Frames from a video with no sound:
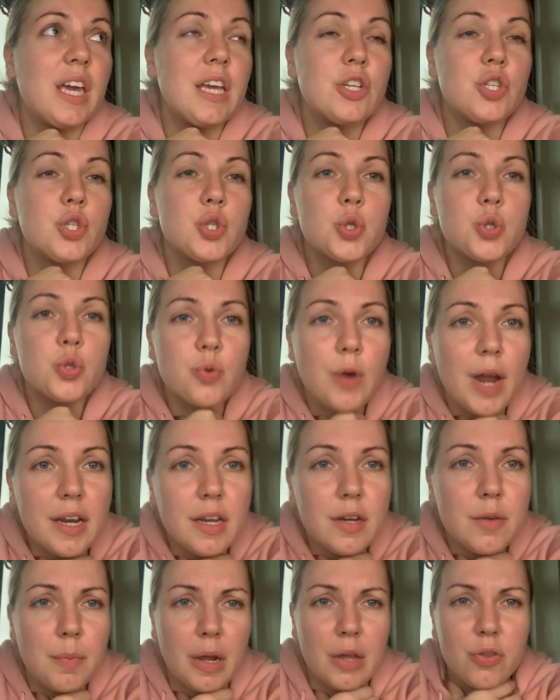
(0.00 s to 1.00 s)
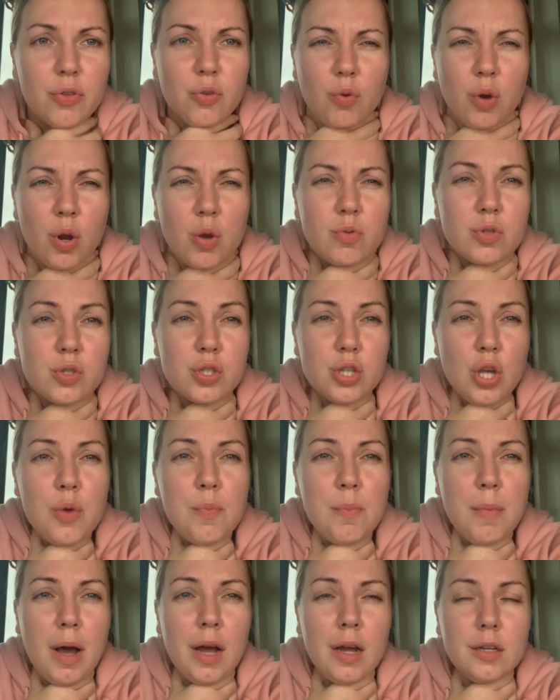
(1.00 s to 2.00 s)
it shredded my throat so
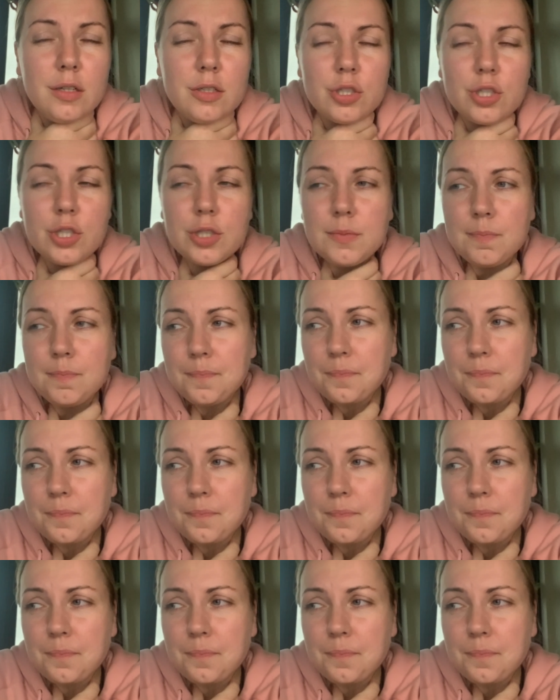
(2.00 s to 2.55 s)
much